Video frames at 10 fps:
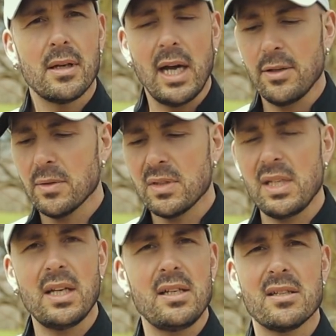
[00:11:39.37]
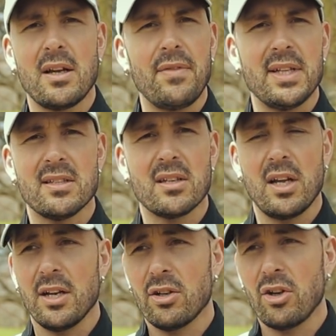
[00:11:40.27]
I don't see any stuff that's
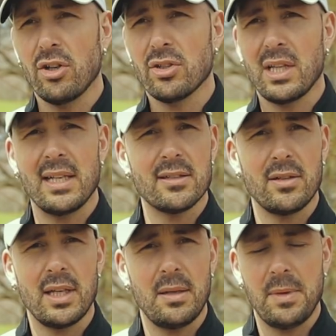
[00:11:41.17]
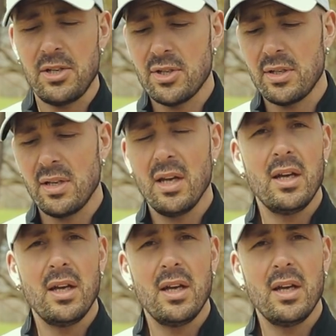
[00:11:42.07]
got a classical animation